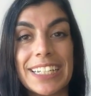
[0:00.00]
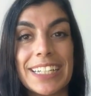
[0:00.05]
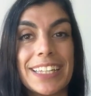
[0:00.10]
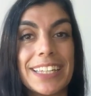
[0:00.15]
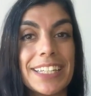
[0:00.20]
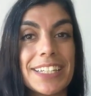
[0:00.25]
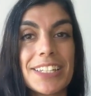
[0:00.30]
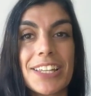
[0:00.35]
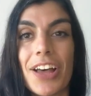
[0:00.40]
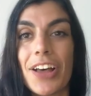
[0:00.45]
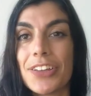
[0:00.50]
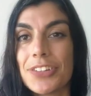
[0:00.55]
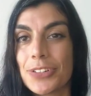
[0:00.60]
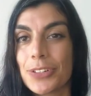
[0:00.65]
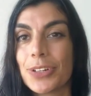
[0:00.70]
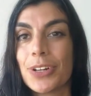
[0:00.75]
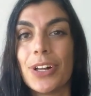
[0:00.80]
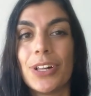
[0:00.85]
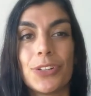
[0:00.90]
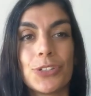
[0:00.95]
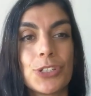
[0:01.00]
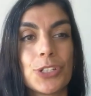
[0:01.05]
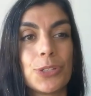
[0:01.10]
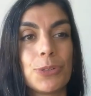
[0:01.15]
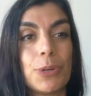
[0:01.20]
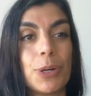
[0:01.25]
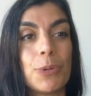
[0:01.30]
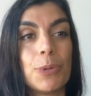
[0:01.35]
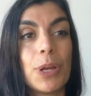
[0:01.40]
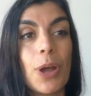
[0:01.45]
this hustle culture
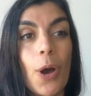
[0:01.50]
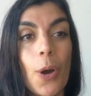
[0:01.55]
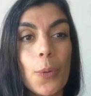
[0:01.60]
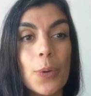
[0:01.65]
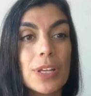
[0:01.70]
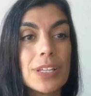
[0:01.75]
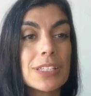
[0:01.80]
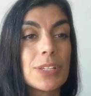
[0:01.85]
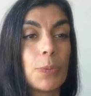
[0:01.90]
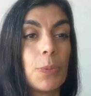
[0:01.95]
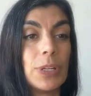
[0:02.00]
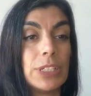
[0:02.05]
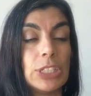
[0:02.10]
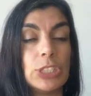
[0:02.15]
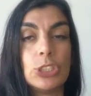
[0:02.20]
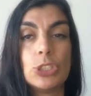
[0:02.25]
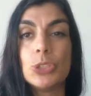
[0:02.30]
where we always want to